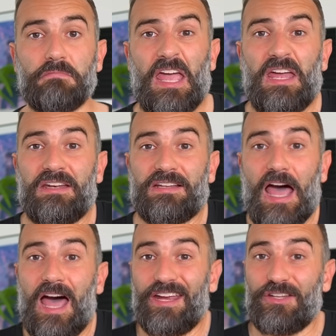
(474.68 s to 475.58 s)
And
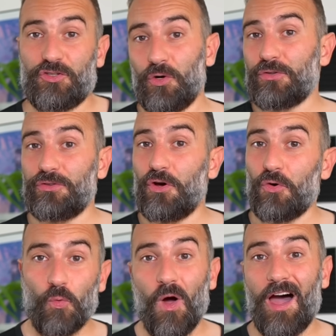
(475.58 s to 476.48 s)
I don't know
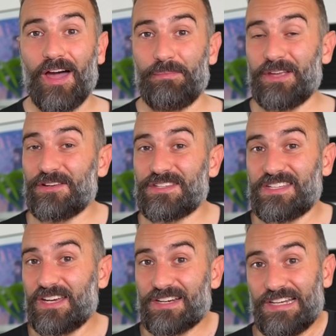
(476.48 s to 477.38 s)
why, because
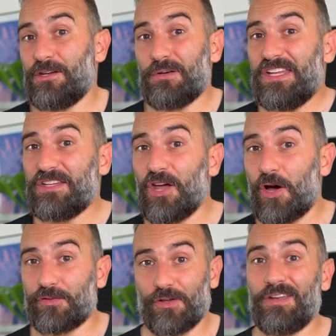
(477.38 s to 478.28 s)
they're clearly
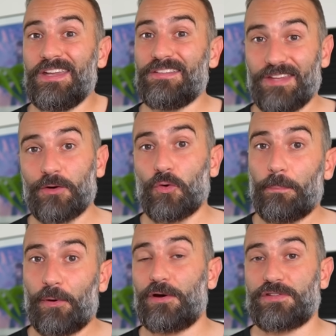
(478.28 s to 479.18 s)
not an integral
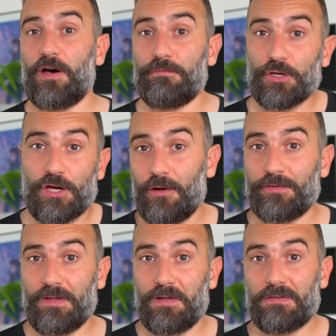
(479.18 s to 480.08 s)
part of the
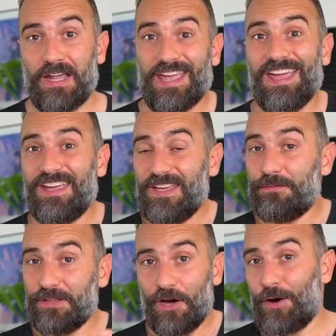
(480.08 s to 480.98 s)
content. Like,
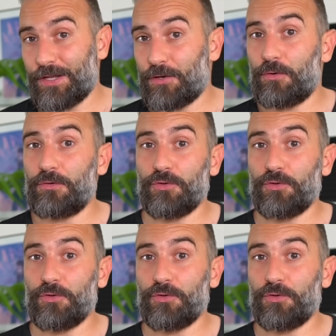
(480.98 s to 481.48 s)
if the article